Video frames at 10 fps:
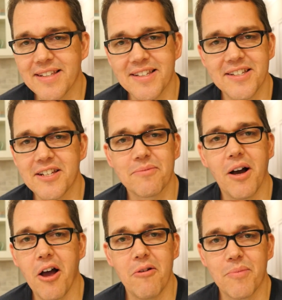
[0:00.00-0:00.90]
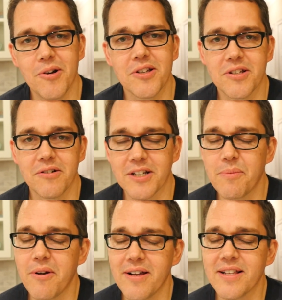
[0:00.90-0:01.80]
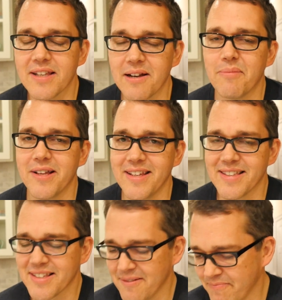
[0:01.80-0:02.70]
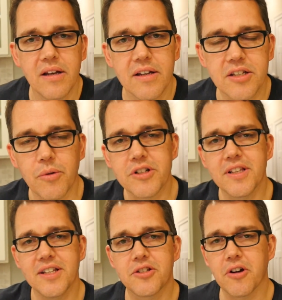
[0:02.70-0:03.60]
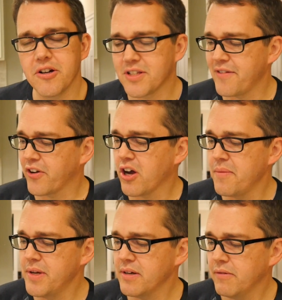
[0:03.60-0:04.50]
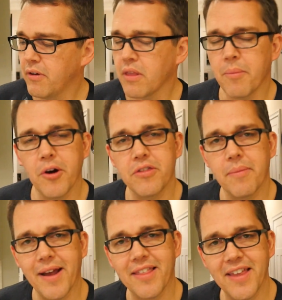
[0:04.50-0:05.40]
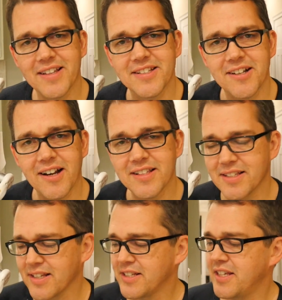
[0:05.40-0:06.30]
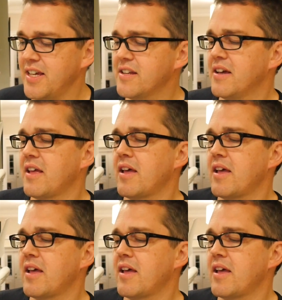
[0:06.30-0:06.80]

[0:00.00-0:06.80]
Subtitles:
This is just my own personal experience and opinions. So what do these drones have in common? Well, they're both about $1,000, as I said.